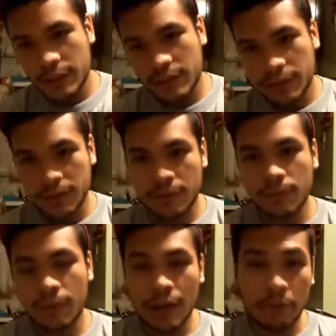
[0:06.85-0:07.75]
or
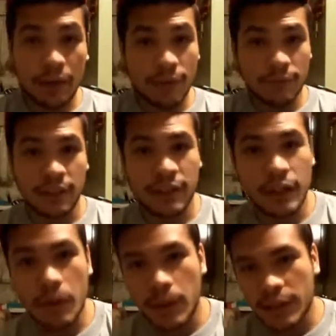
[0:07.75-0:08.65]
why we have an
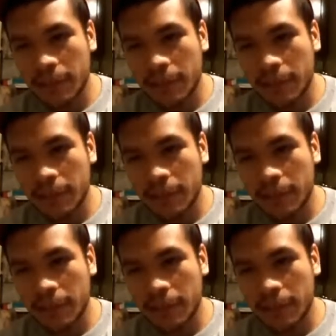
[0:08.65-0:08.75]
8-hour workday,